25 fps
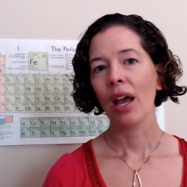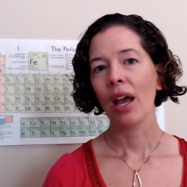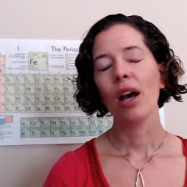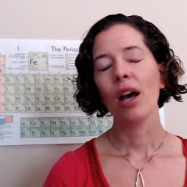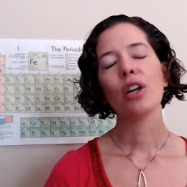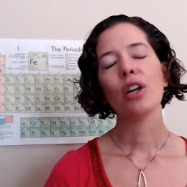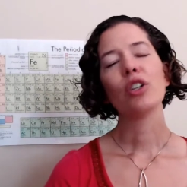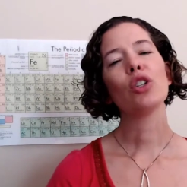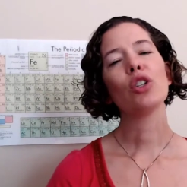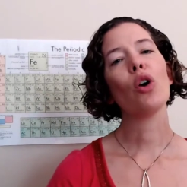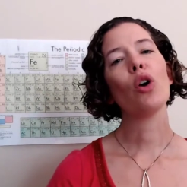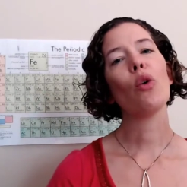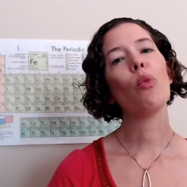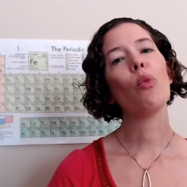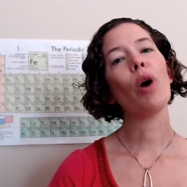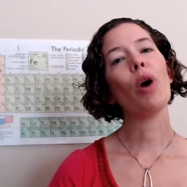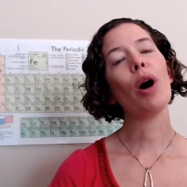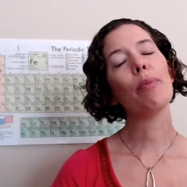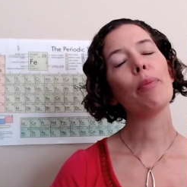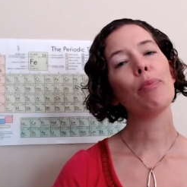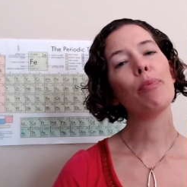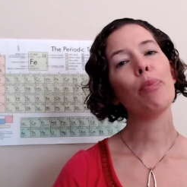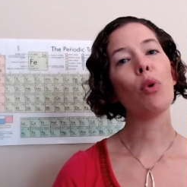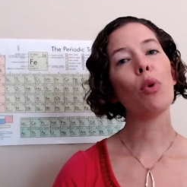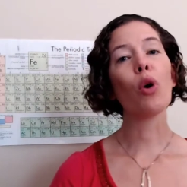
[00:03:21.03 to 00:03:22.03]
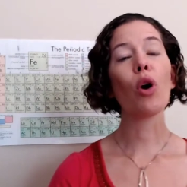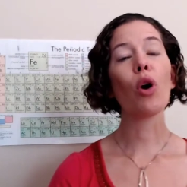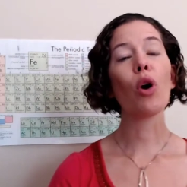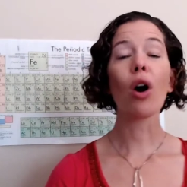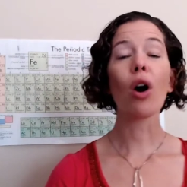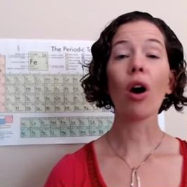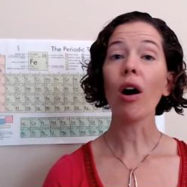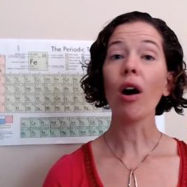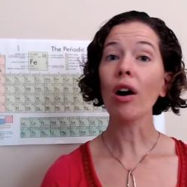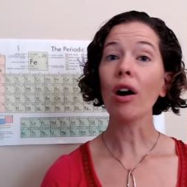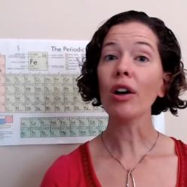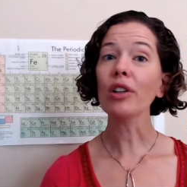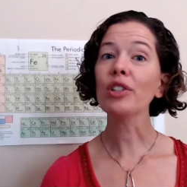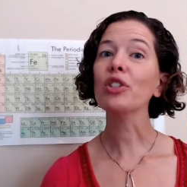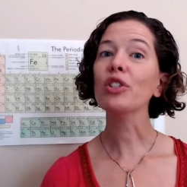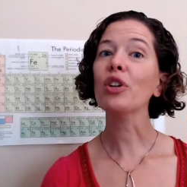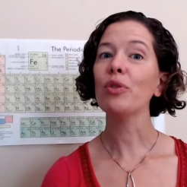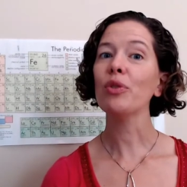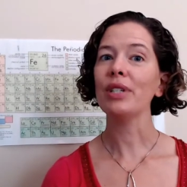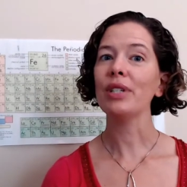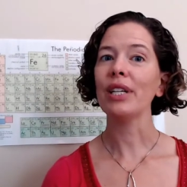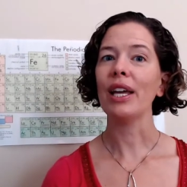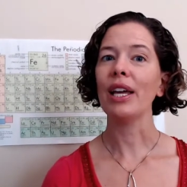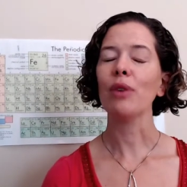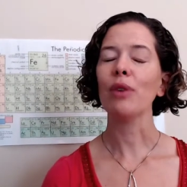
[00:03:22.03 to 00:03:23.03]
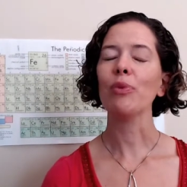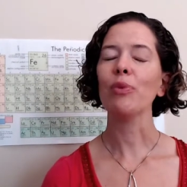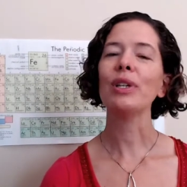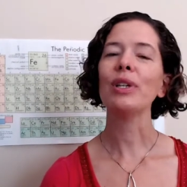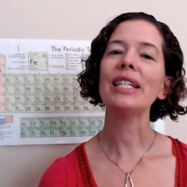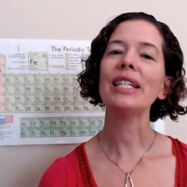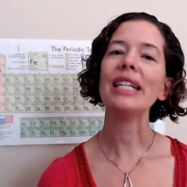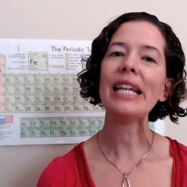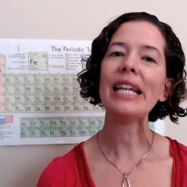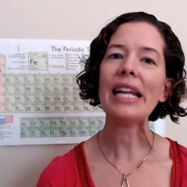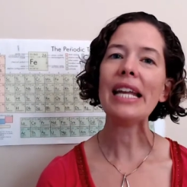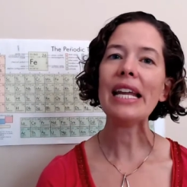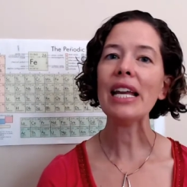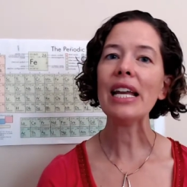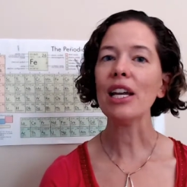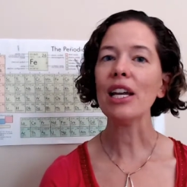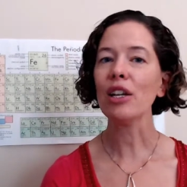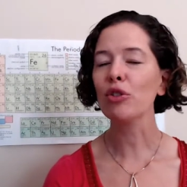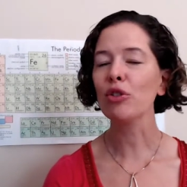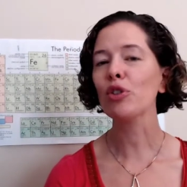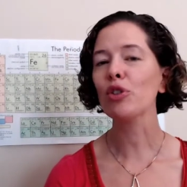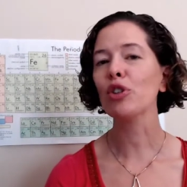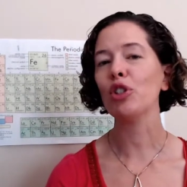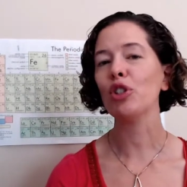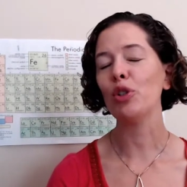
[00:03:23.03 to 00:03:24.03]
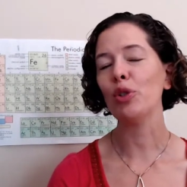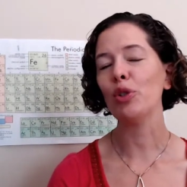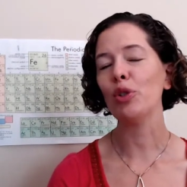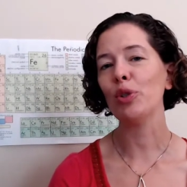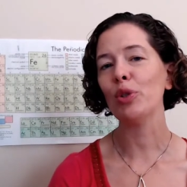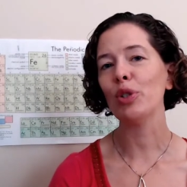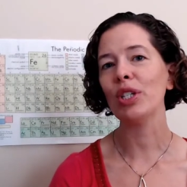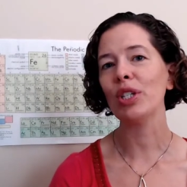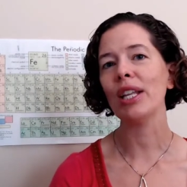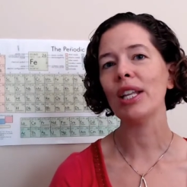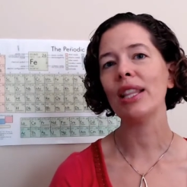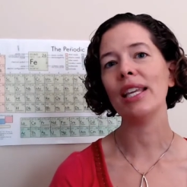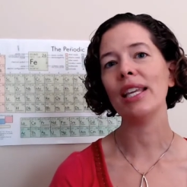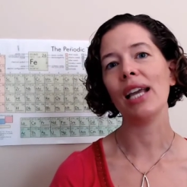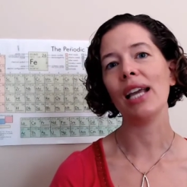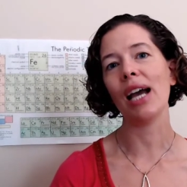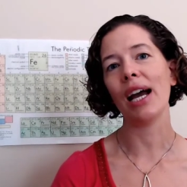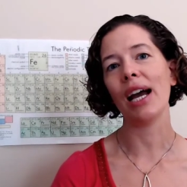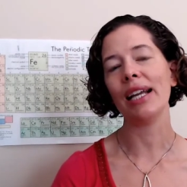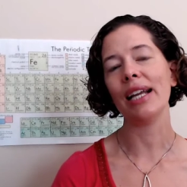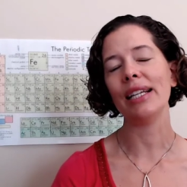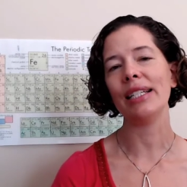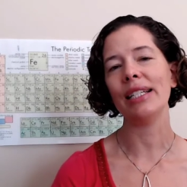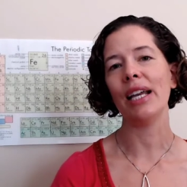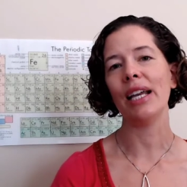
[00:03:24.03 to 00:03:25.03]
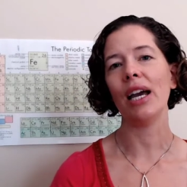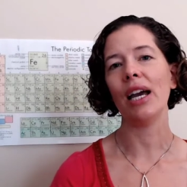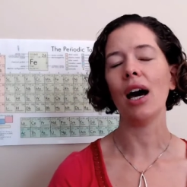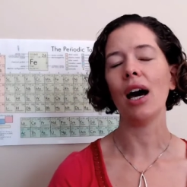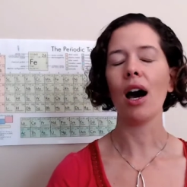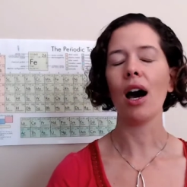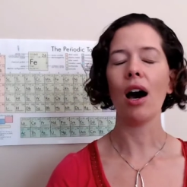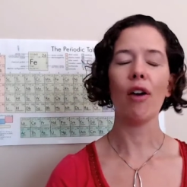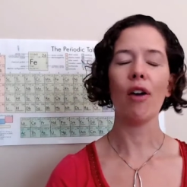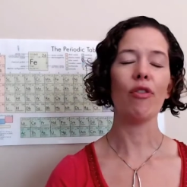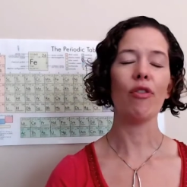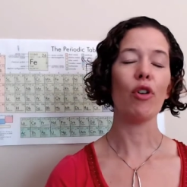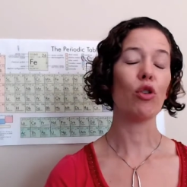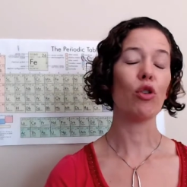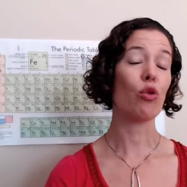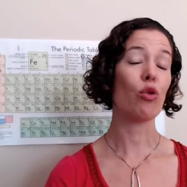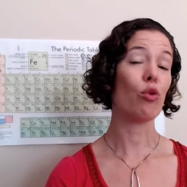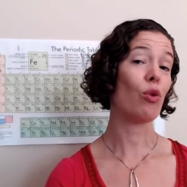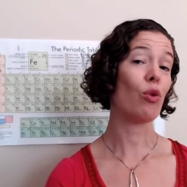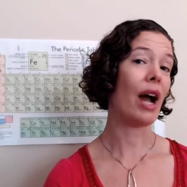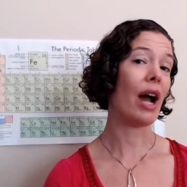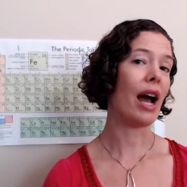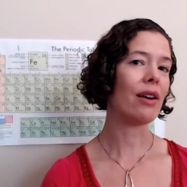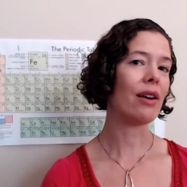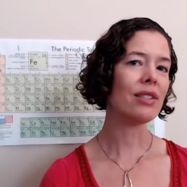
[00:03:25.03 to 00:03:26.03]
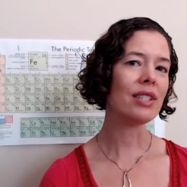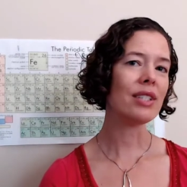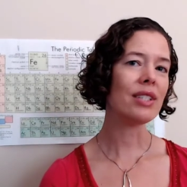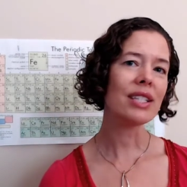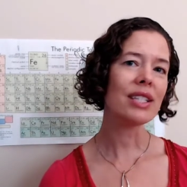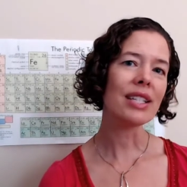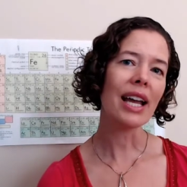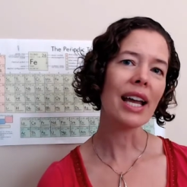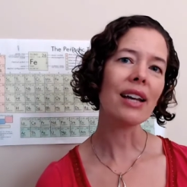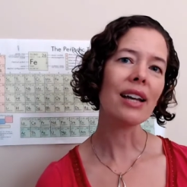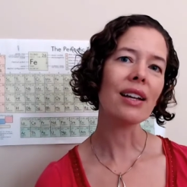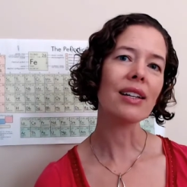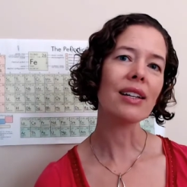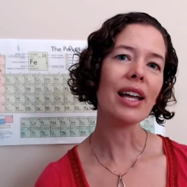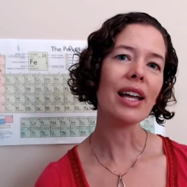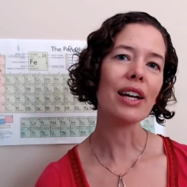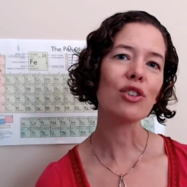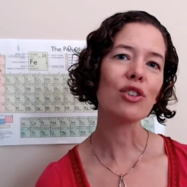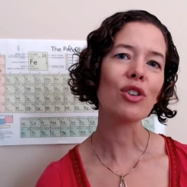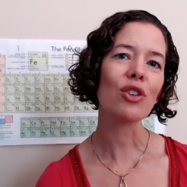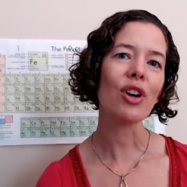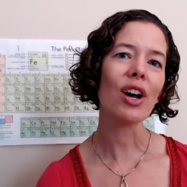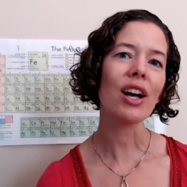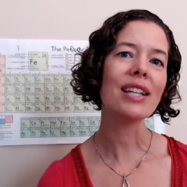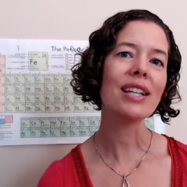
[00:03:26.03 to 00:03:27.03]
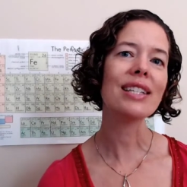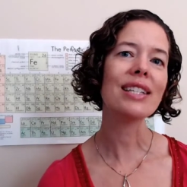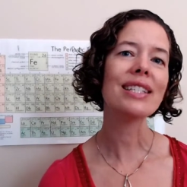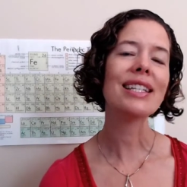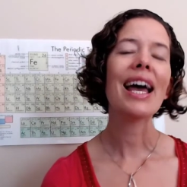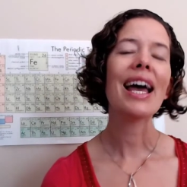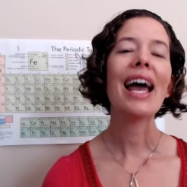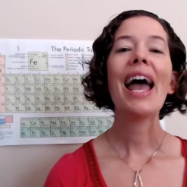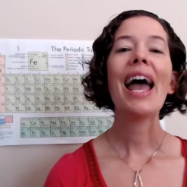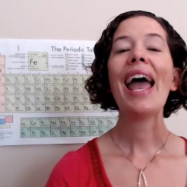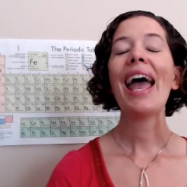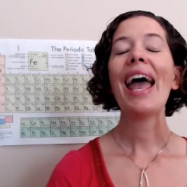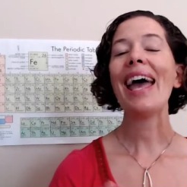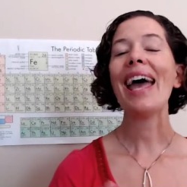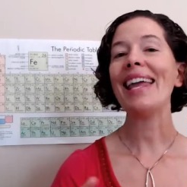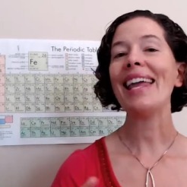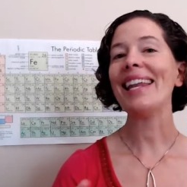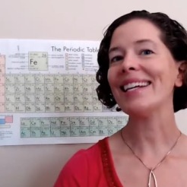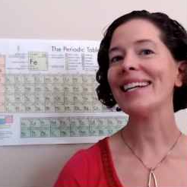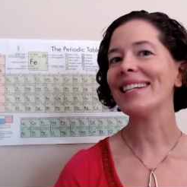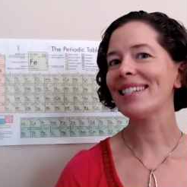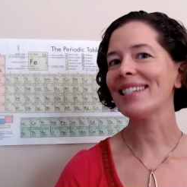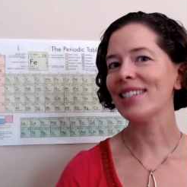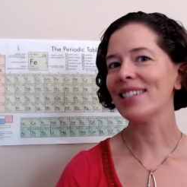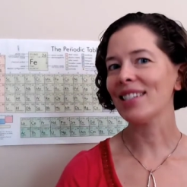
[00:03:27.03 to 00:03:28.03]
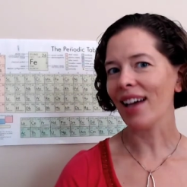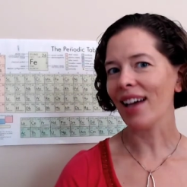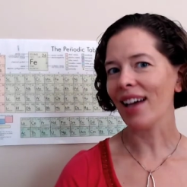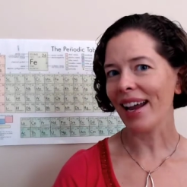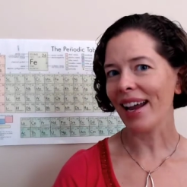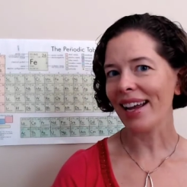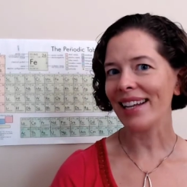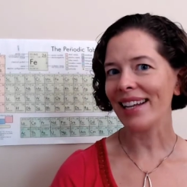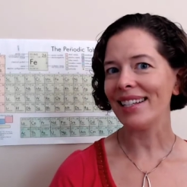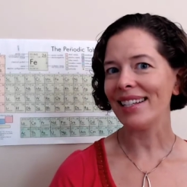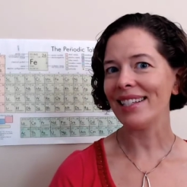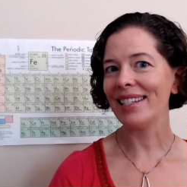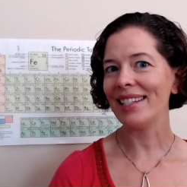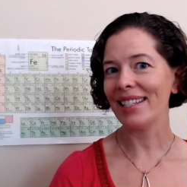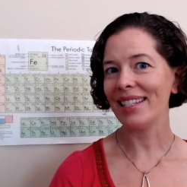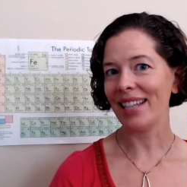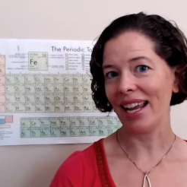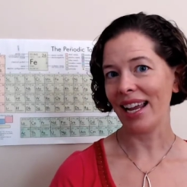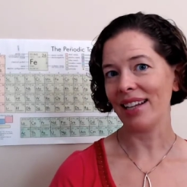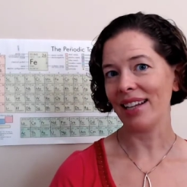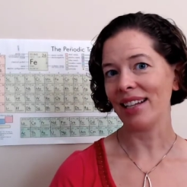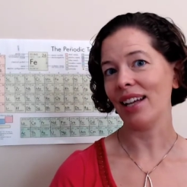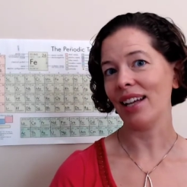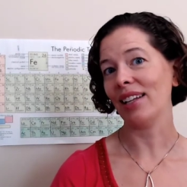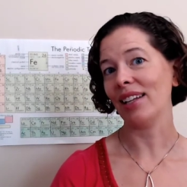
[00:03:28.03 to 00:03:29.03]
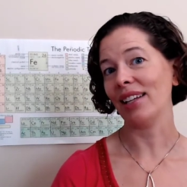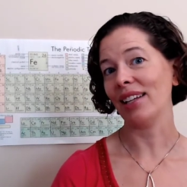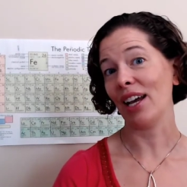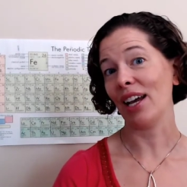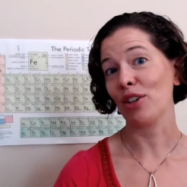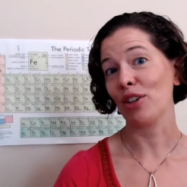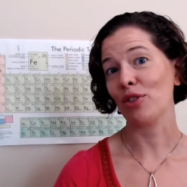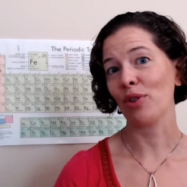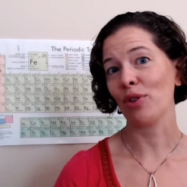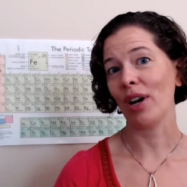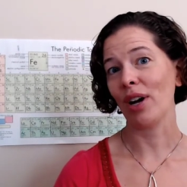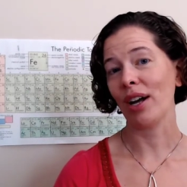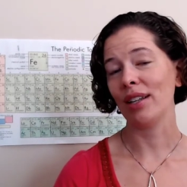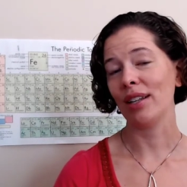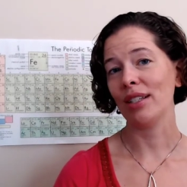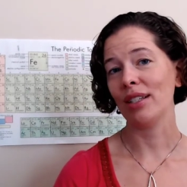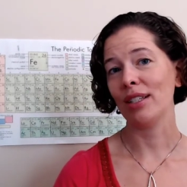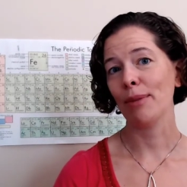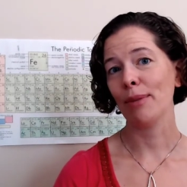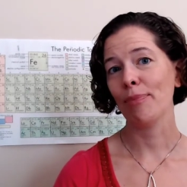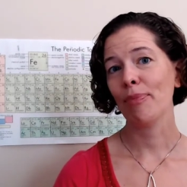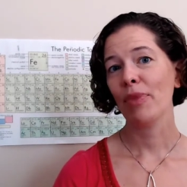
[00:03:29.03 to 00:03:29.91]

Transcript: So what Bohr also did was he introduced the idea of ground state electrons and excited state electrons.